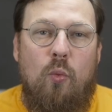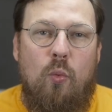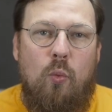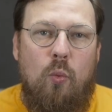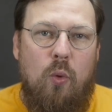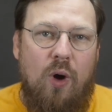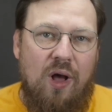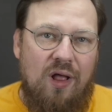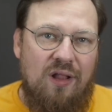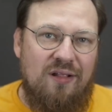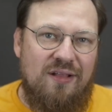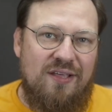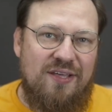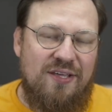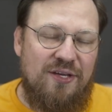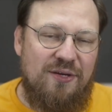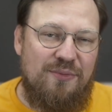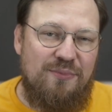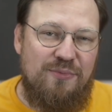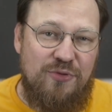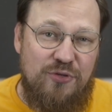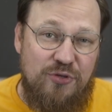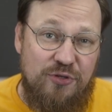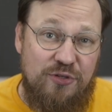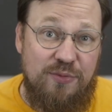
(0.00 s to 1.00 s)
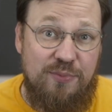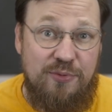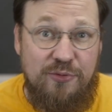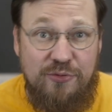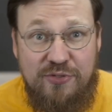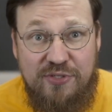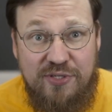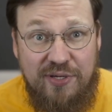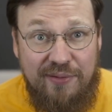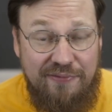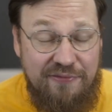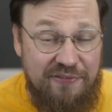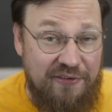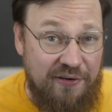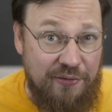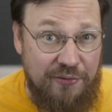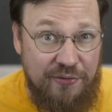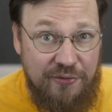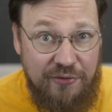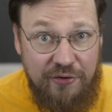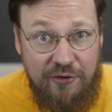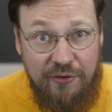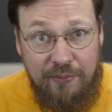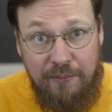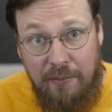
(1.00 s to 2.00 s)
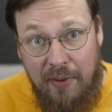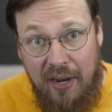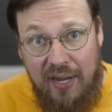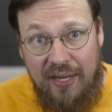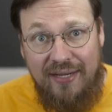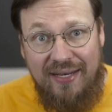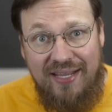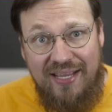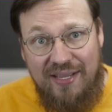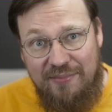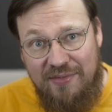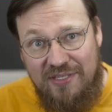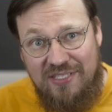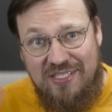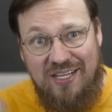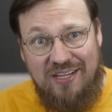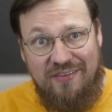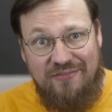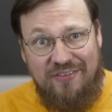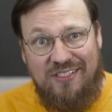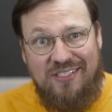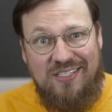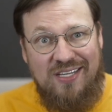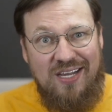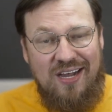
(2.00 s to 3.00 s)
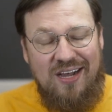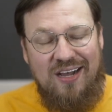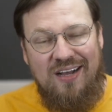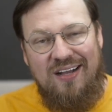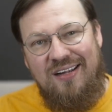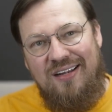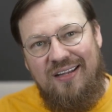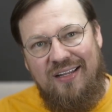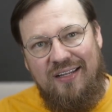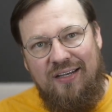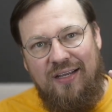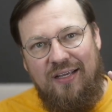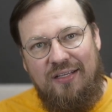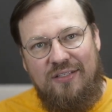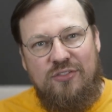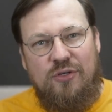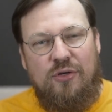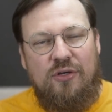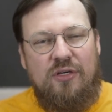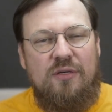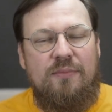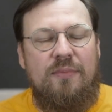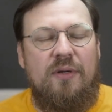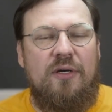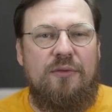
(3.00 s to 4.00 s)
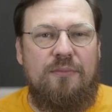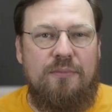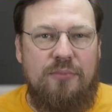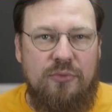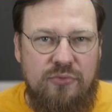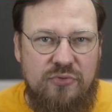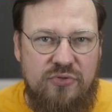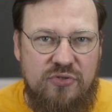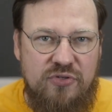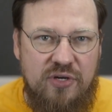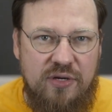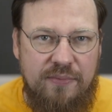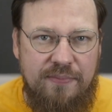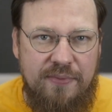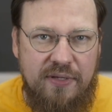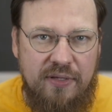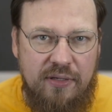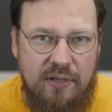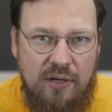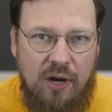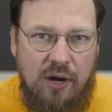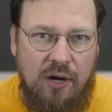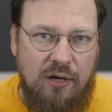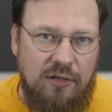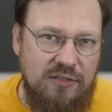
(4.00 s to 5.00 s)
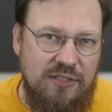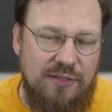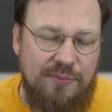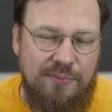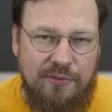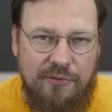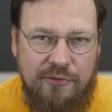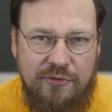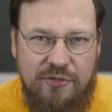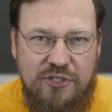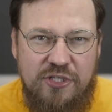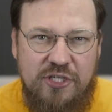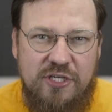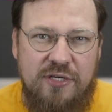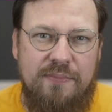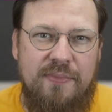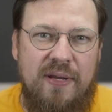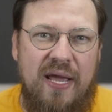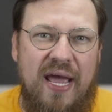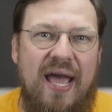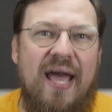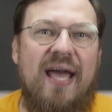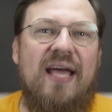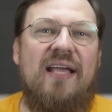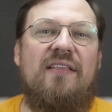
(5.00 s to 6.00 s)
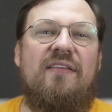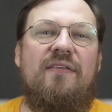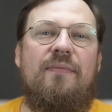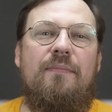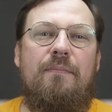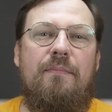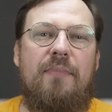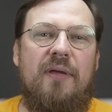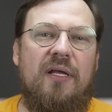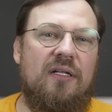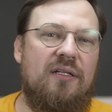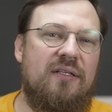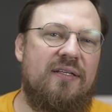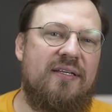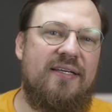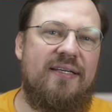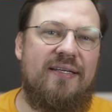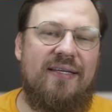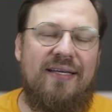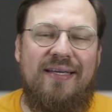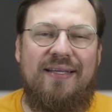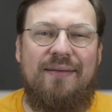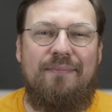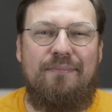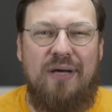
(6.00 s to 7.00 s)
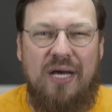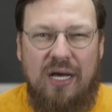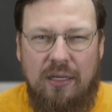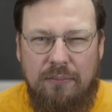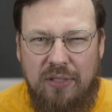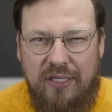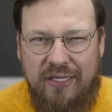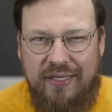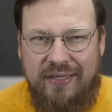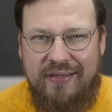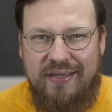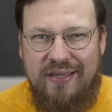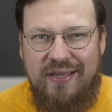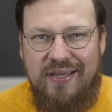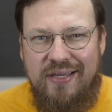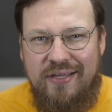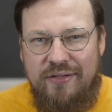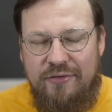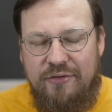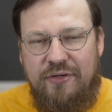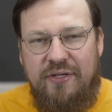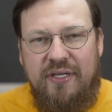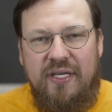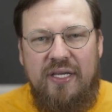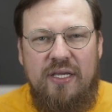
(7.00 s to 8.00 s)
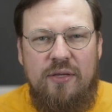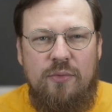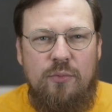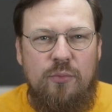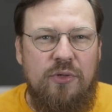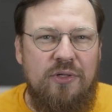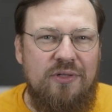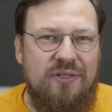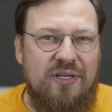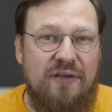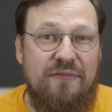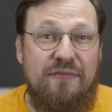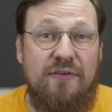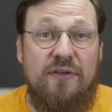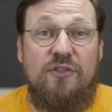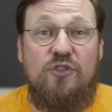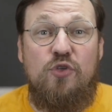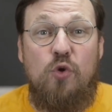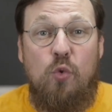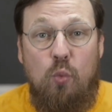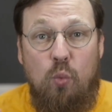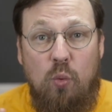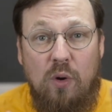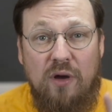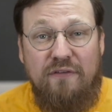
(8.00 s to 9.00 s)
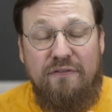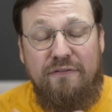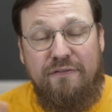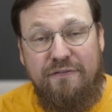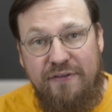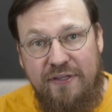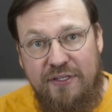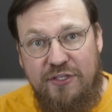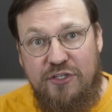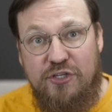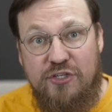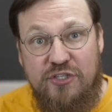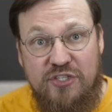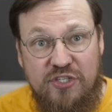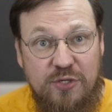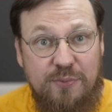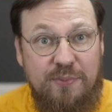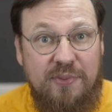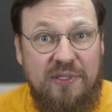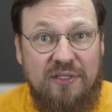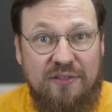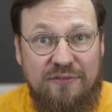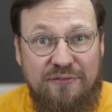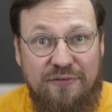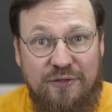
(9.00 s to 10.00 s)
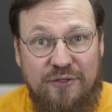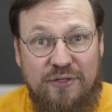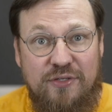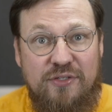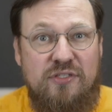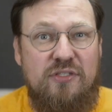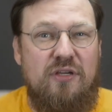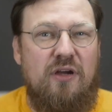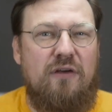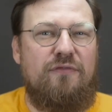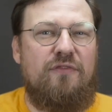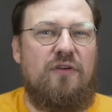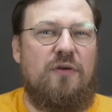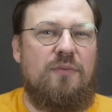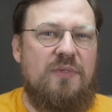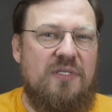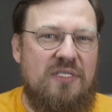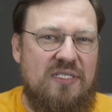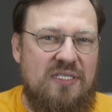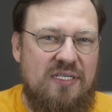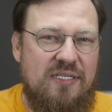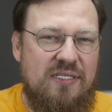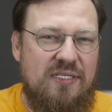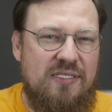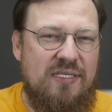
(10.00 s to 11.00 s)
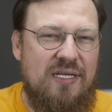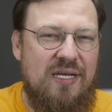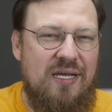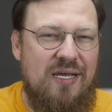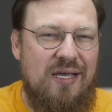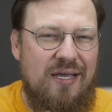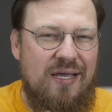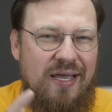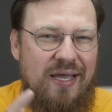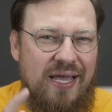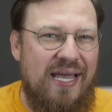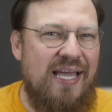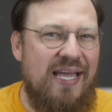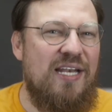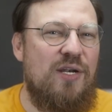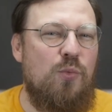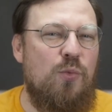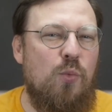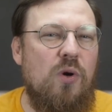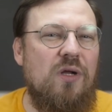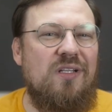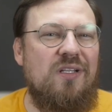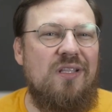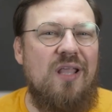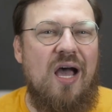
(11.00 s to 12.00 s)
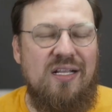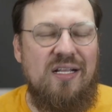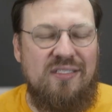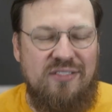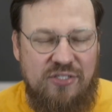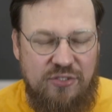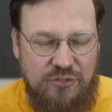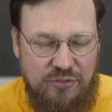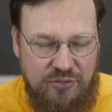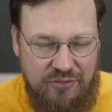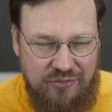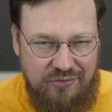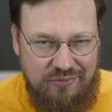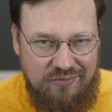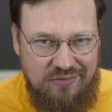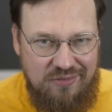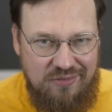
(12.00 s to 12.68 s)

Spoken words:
Welcome to the Bootstrap Founder. My name is Avid Kal and I talk about bootstrapping, entrepreneurship, and building in public. Today, we'll dive into what features to build for your software business and what not to do.